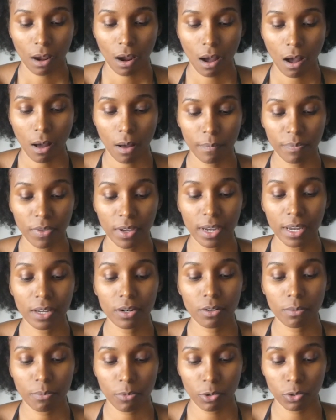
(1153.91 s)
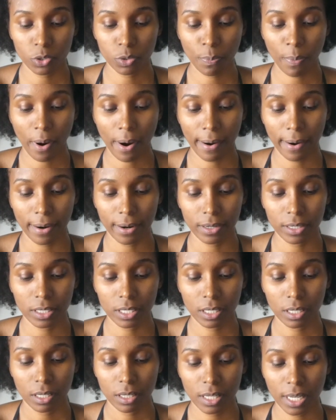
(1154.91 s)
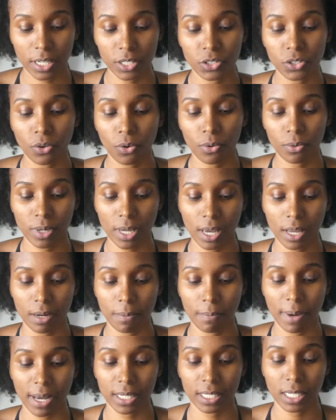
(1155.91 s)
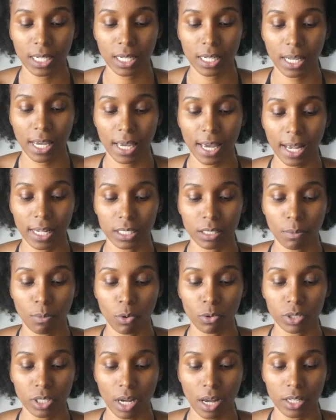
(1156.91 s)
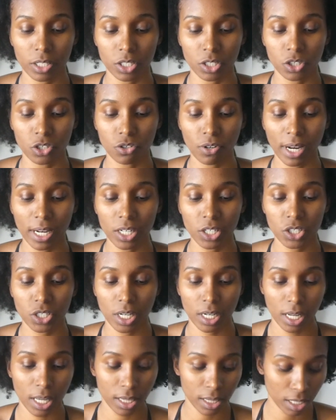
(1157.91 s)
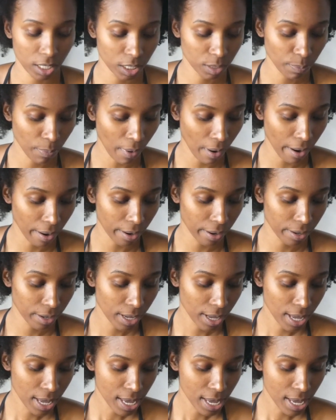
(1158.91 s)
the innermost part. They zone in, and my DNA has the most concentration in this part,